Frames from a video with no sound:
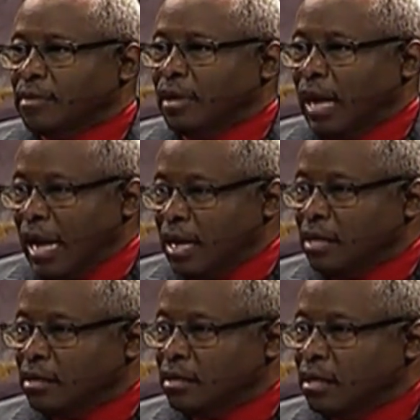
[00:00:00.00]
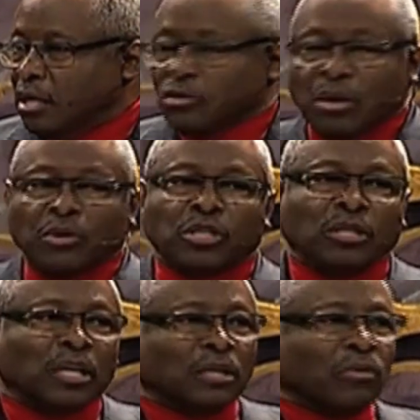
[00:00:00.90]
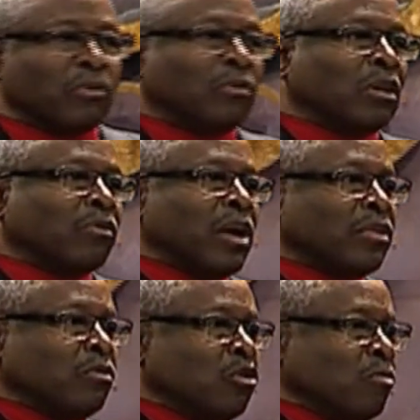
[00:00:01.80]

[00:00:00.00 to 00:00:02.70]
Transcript: Huh? So I want you to look, at the, look around the room